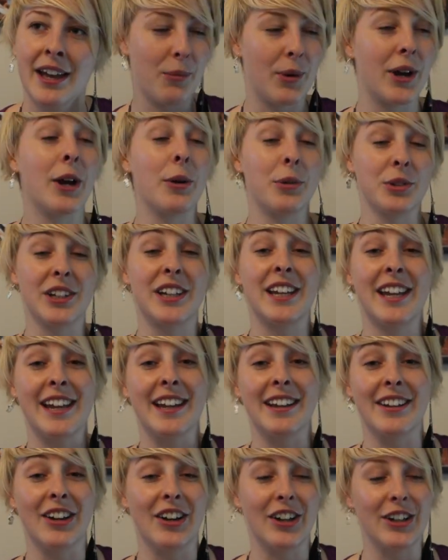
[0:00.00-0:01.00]
When I was a
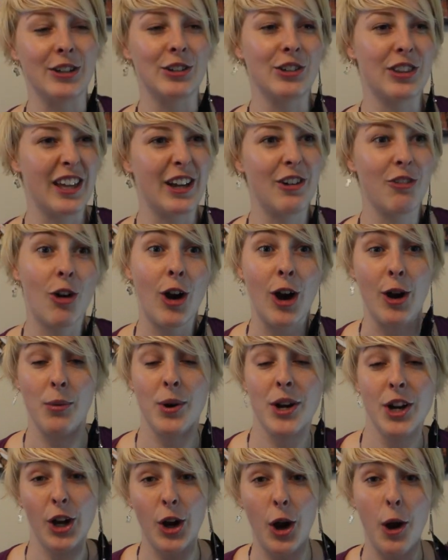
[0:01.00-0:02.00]
kid, I used to think, right,
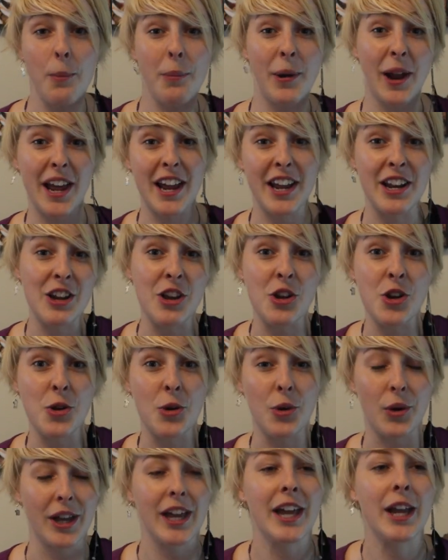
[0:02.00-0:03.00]
when I go play in New
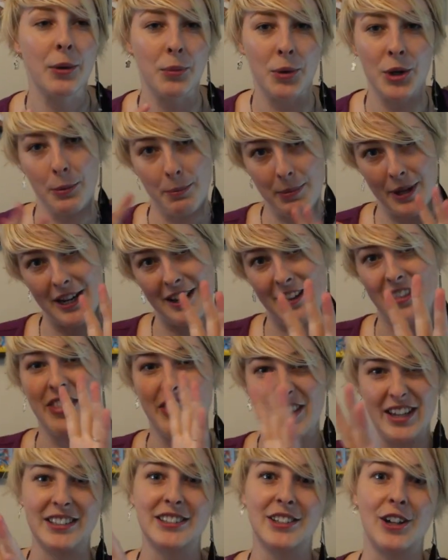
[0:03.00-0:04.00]
York, it would have been at
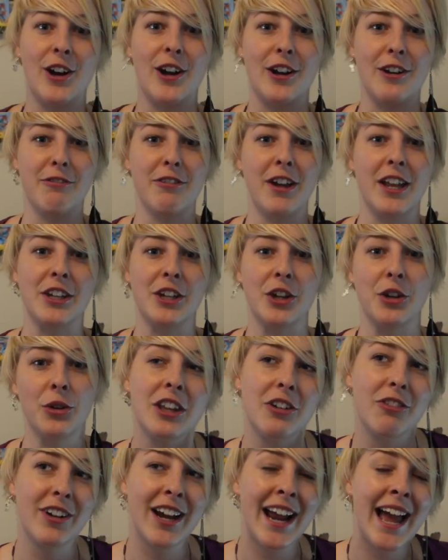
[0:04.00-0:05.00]
this kind of venue.
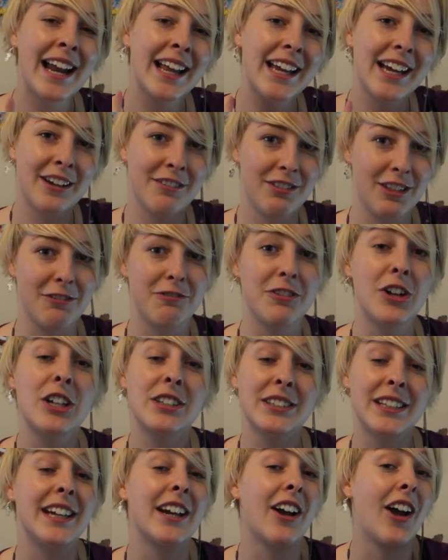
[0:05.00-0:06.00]
The reality of the
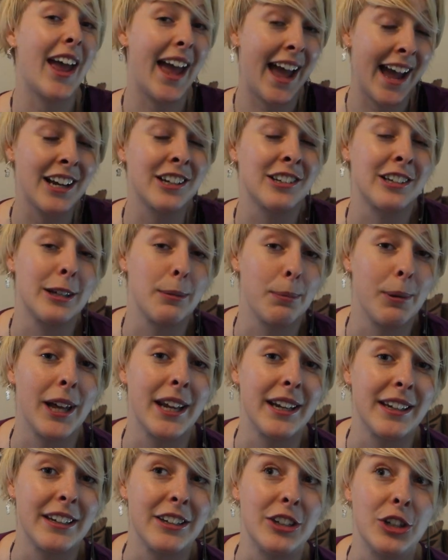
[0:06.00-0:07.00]
first gig I actually
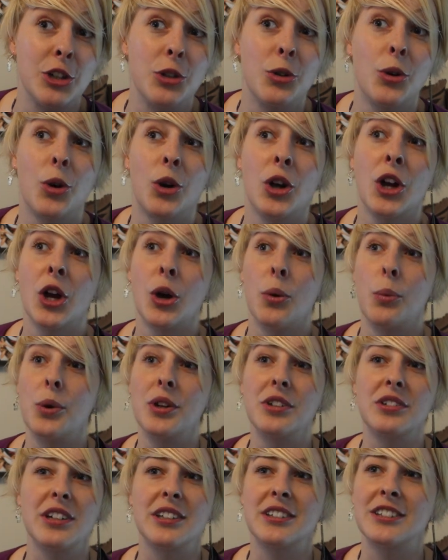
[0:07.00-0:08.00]
played in New York
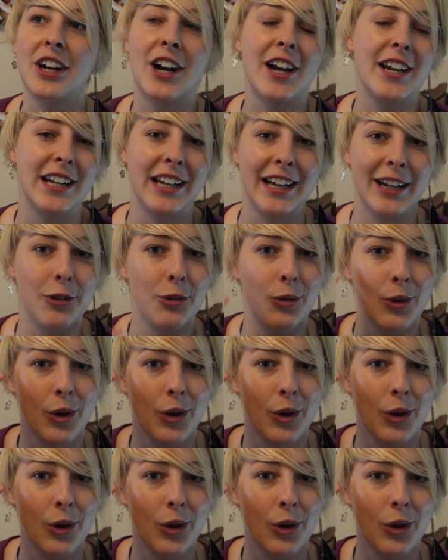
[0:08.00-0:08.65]
was a tiny little